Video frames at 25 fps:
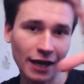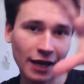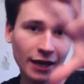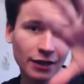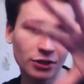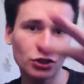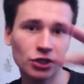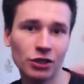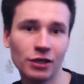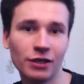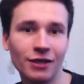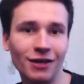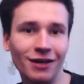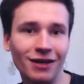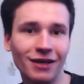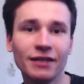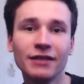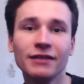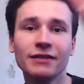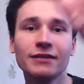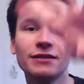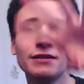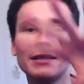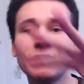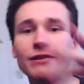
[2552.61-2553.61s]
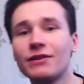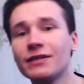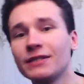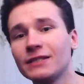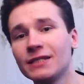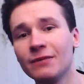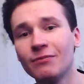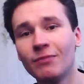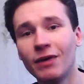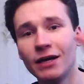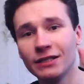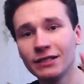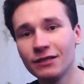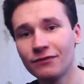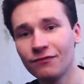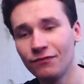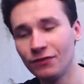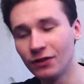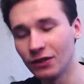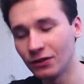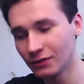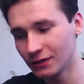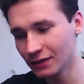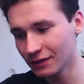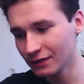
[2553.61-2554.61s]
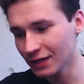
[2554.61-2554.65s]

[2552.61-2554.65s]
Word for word: actually in the semantic field.